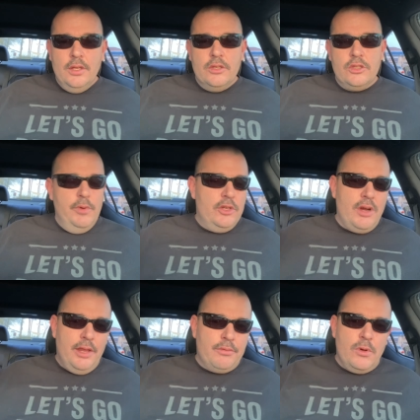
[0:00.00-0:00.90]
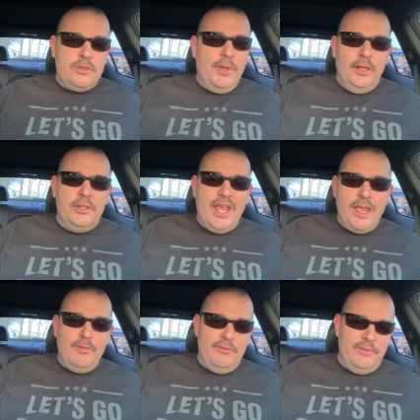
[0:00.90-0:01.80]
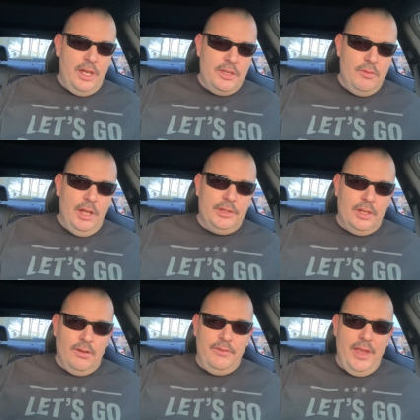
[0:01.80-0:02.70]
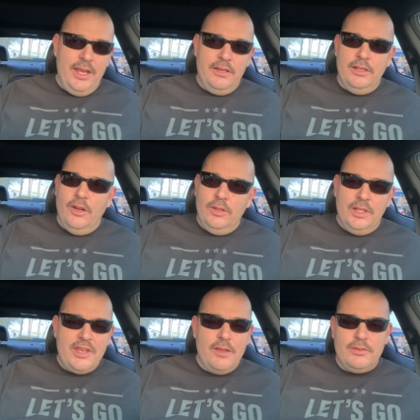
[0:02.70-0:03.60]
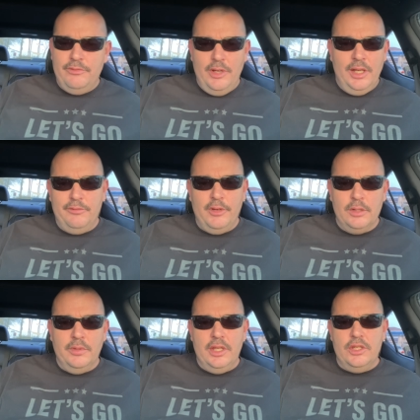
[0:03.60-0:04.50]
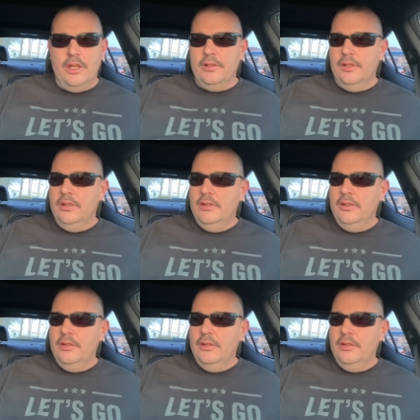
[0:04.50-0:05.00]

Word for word: So we try to throw some entertainment value out there of, hey, you know, let's have some fucking fun with each other.